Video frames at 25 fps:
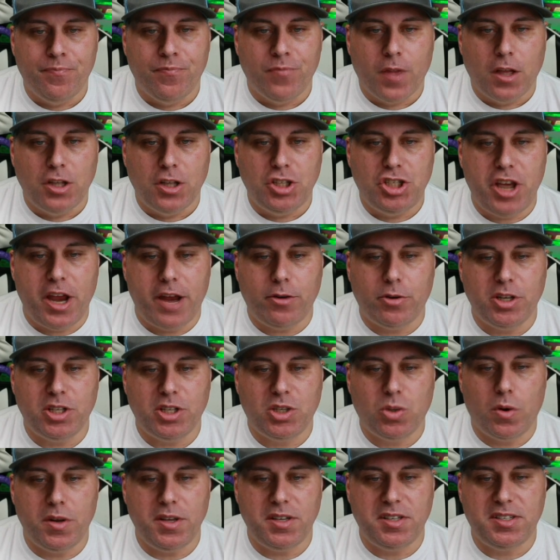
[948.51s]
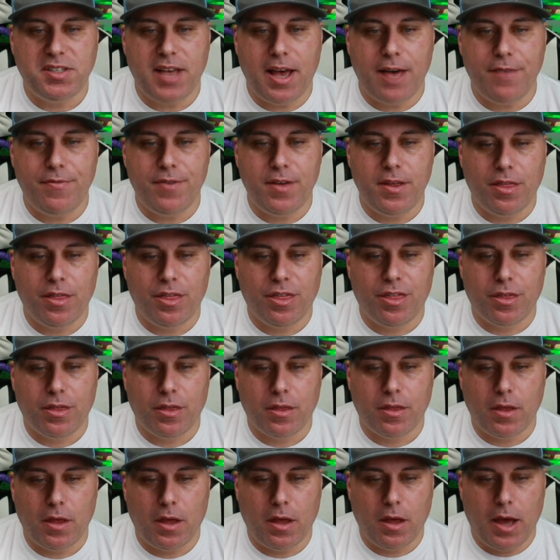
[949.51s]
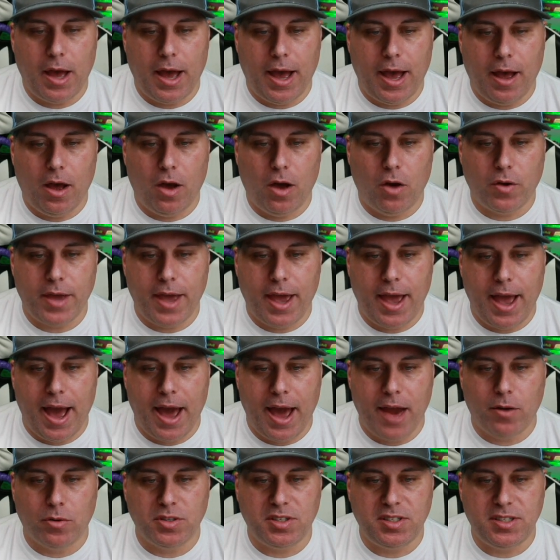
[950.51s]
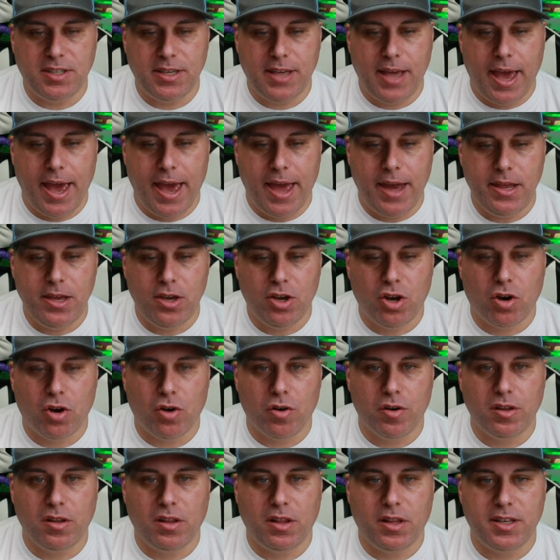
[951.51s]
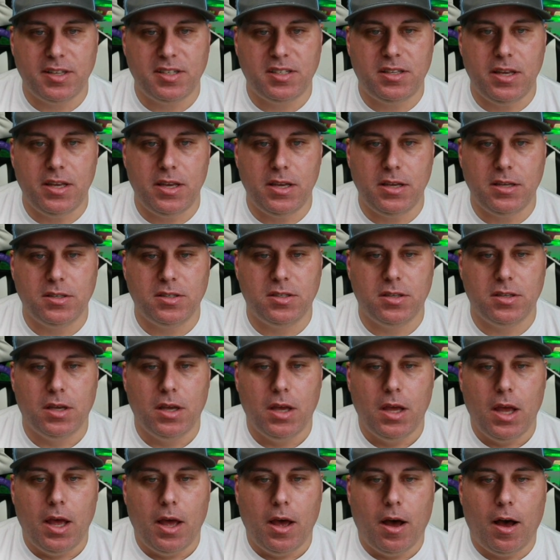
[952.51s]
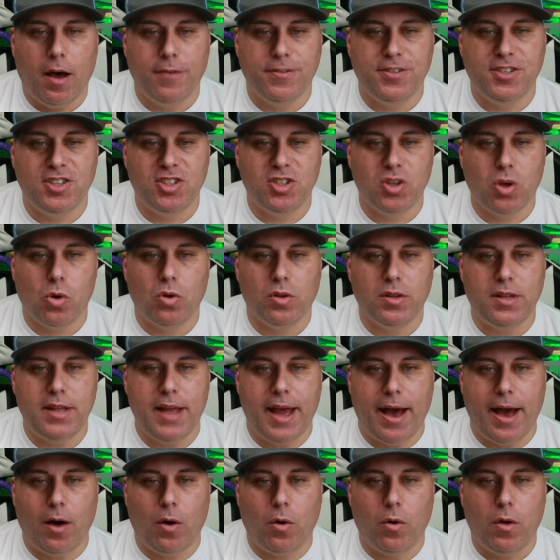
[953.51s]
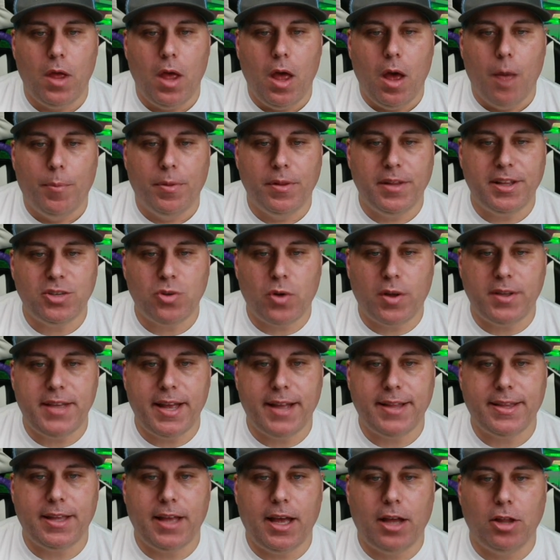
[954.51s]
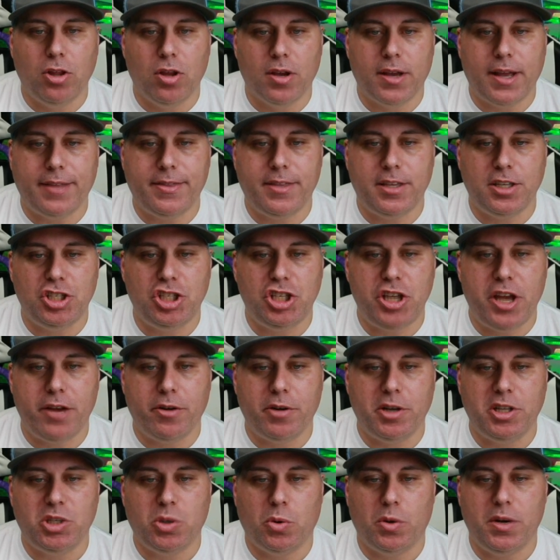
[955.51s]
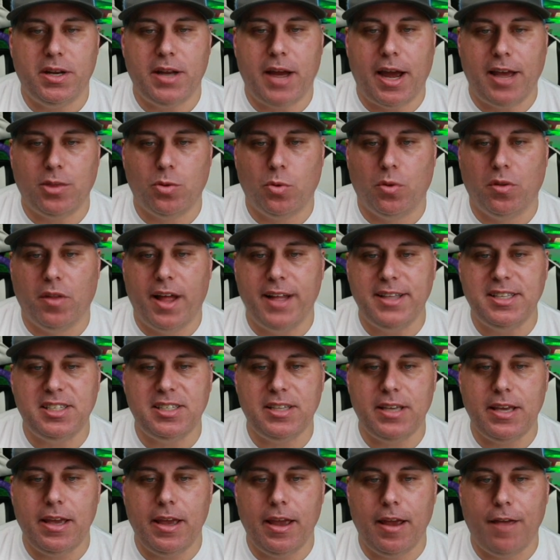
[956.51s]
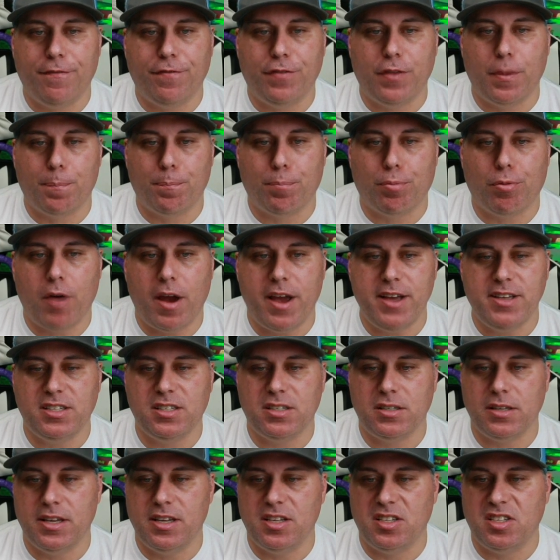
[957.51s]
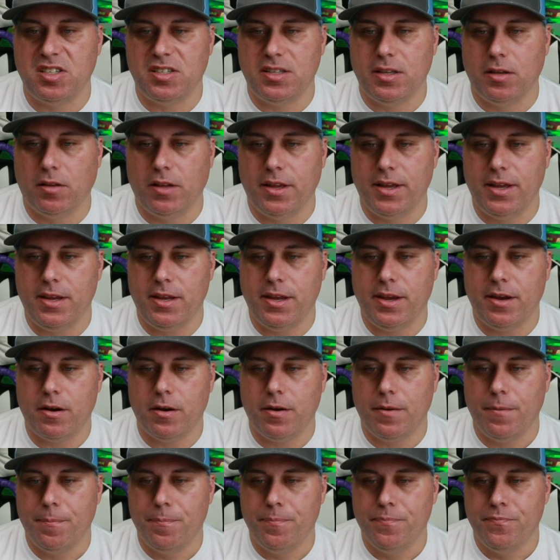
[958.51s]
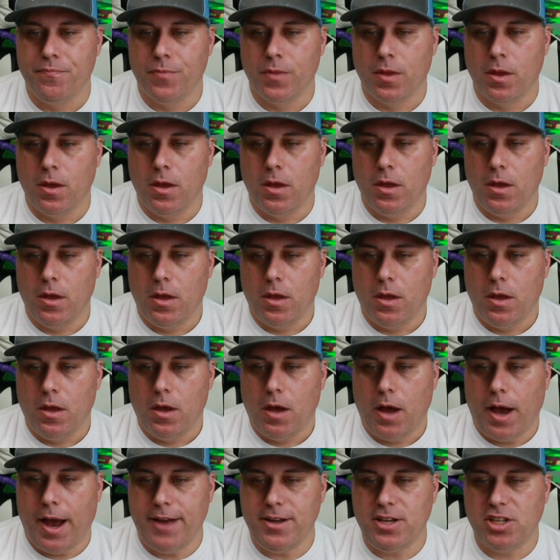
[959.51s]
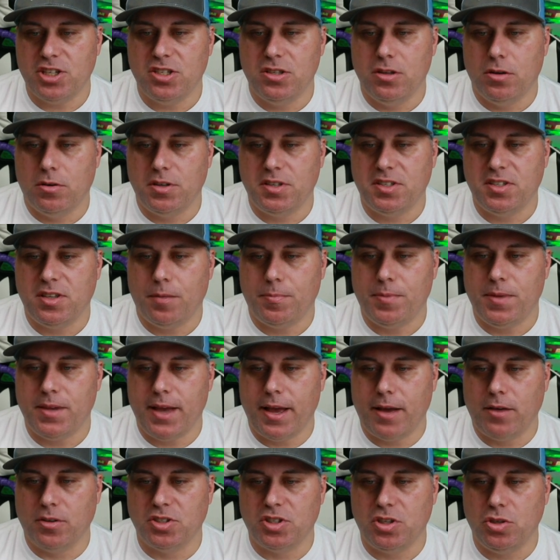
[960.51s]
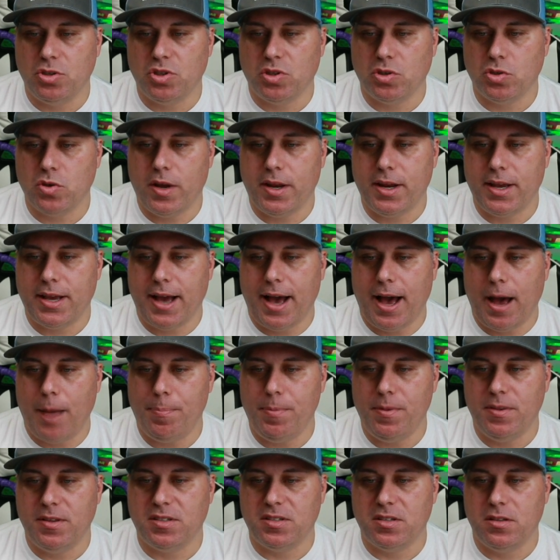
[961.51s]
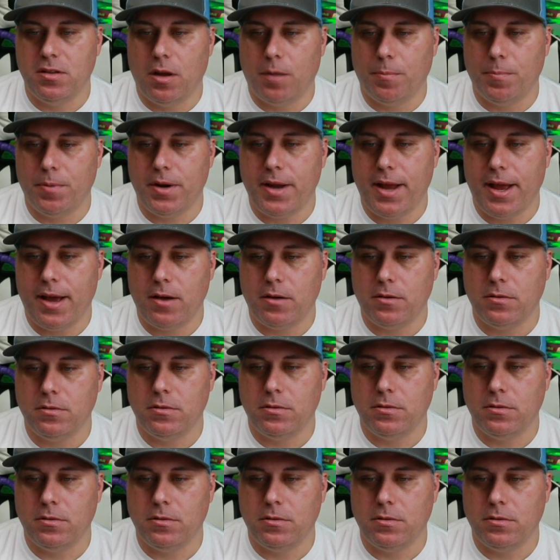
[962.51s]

January 27th. Okay, I don't see any current listings of sold now. But let's go and take a look at this January 29th one. Let's see if the price is still in here. I just noticed something else too. So let's go ahead and copy this number down.